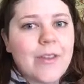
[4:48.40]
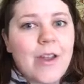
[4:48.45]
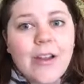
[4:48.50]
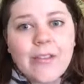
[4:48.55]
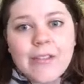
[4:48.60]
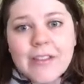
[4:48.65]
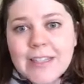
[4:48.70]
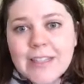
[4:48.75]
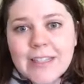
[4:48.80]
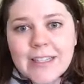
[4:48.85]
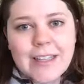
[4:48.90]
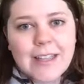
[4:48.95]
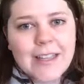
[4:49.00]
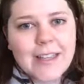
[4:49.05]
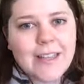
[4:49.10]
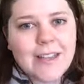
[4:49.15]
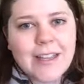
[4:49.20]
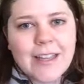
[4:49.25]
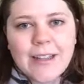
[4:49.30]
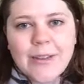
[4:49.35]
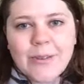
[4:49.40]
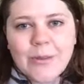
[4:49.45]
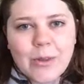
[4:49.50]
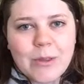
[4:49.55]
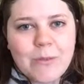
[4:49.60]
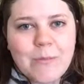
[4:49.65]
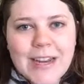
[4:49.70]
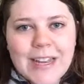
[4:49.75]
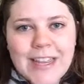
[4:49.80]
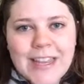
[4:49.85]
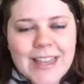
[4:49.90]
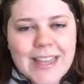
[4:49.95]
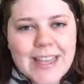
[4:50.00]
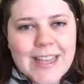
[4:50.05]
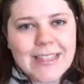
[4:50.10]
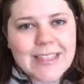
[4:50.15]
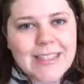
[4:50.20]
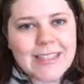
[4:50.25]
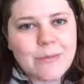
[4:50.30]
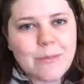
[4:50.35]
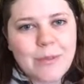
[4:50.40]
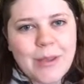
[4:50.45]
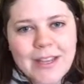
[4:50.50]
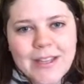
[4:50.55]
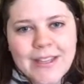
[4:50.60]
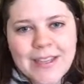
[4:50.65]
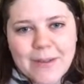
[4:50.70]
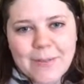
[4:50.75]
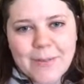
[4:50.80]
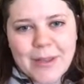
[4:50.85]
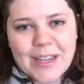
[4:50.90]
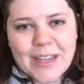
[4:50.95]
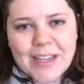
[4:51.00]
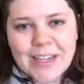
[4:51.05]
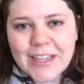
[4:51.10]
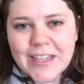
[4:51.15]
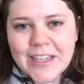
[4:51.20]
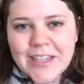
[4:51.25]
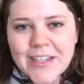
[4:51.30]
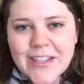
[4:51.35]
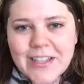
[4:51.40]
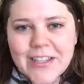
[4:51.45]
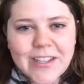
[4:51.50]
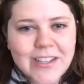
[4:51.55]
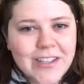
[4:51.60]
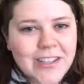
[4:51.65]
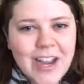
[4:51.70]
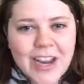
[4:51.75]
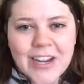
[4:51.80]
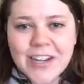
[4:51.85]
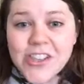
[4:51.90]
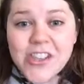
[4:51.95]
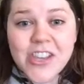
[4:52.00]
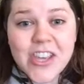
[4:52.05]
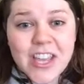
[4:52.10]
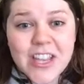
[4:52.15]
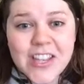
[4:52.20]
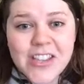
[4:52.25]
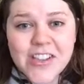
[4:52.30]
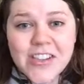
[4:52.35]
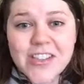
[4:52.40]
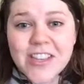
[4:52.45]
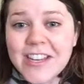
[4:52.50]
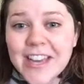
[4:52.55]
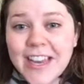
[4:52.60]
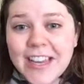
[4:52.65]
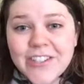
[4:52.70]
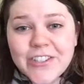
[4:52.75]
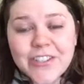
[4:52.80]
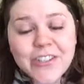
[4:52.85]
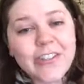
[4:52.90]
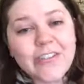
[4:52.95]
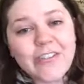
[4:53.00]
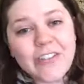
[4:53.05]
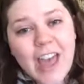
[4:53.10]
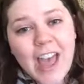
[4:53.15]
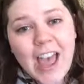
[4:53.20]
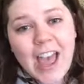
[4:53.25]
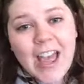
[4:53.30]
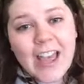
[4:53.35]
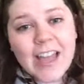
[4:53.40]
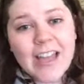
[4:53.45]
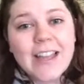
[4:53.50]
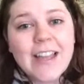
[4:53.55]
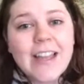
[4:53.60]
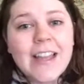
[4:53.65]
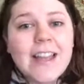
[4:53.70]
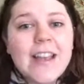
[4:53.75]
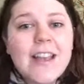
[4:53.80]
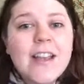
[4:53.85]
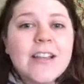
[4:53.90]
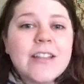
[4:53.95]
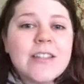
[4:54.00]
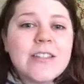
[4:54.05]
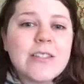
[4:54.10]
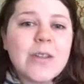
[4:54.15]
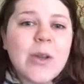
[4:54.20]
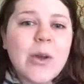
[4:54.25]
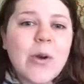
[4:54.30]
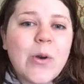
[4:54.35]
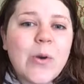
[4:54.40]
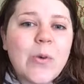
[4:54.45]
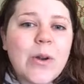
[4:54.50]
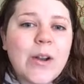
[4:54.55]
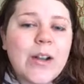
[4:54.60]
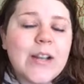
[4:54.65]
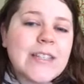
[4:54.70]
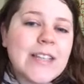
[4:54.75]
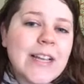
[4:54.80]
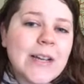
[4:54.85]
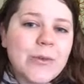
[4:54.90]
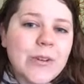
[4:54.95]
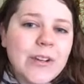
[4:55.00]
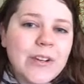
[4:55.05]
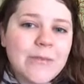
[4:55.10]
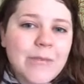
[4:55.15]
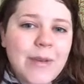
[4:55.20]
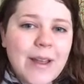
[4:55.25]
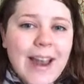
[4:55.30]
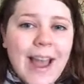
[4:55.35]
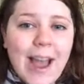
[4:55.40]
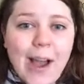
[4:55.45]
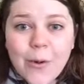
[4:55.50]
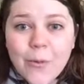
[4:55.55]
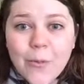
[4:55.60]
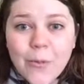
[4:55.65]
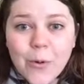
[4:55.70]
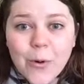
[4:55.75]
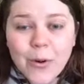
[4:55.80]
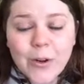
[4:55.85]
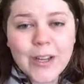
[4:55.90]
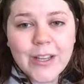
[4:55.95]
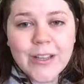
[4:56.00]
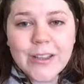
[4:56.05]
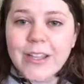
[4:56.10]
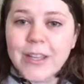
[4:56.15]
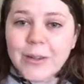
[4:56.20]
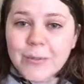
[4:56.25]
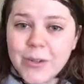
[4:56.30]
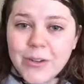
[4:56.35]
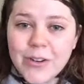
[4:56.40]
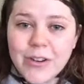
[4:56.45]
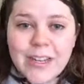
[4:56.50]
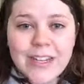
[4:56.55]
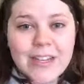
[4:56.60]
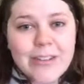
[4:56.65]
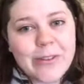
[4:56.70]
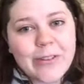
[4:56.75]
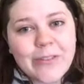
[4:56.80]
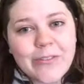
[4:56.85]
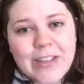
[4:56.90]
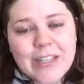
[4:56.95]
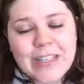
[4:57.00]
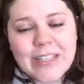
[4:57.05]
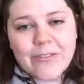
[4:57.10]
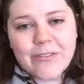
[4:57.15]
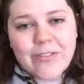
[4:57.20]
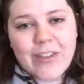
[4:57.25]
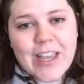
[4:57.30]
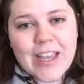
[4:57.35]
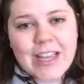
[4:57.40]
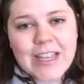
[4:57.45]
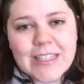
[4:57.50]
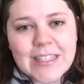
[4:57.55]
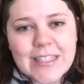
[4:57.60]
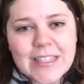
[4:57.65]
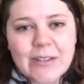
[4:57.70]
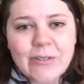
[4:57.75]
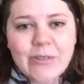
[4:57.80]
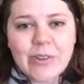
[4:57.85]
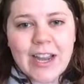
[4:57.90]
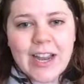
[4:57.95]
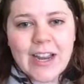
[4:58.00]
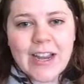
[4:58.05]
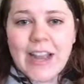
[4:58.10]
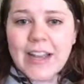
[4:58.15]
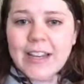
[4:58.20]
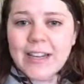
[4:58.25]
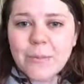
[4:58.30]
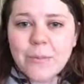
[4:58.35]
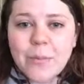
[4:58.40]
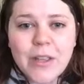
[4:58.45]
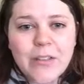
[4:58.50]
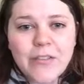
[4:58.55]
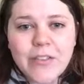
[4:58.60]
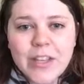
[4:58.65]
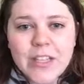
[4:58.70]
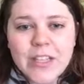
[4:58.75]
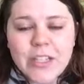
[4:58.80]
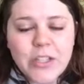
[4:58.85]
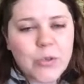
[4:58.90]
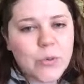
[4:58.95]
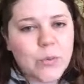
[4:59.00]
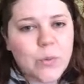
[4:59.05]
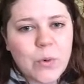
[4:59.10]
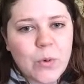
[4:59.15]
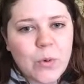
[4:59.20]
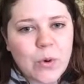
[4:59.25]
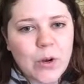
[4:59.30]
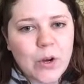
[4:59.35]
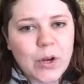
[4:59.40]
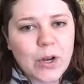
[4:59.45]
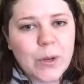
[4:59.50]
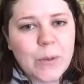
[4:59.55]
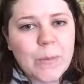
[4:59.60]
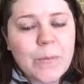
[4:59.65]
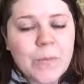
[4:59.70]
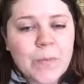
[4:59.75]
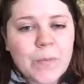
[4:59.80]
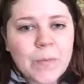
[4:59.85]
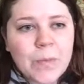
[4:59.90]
obviously, like with many things, the pandemic kind of changed the nature of that. So whereas I would have been out more in the community doing face-to-face, we kind of had to pivot to more